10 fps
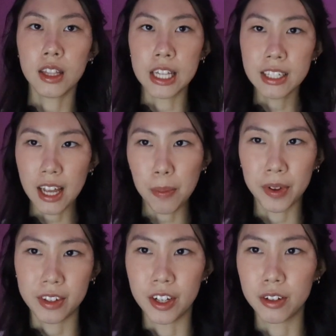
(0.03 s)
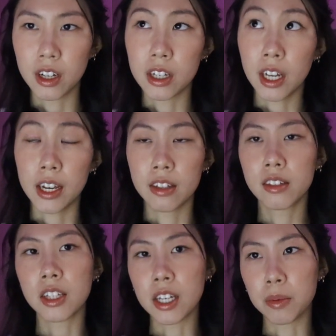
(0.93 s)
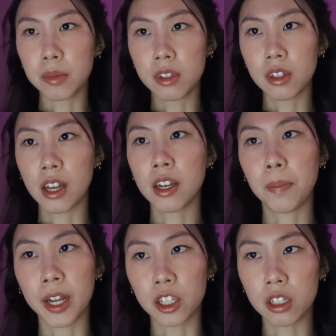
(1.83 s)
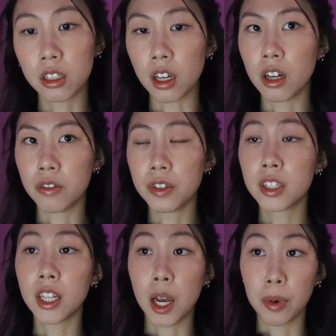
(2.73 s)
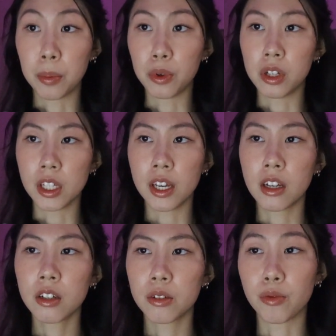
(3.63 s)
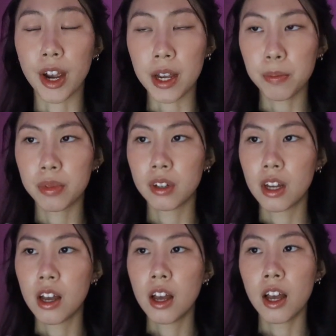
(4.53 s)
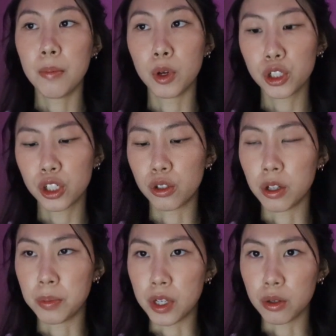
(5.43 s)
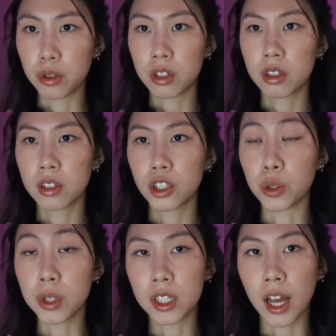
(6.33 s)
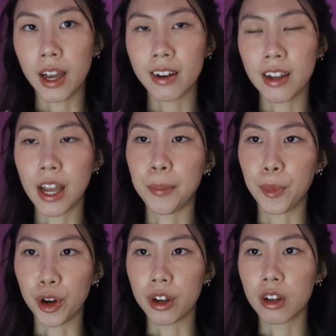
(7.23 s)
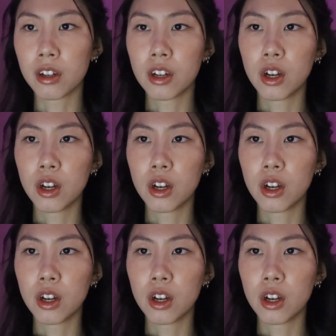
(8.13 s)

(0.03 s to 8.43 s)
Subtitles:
This episode contains themes and depictions of cyberbullying, rape, emotional abuse, suicide, and murder,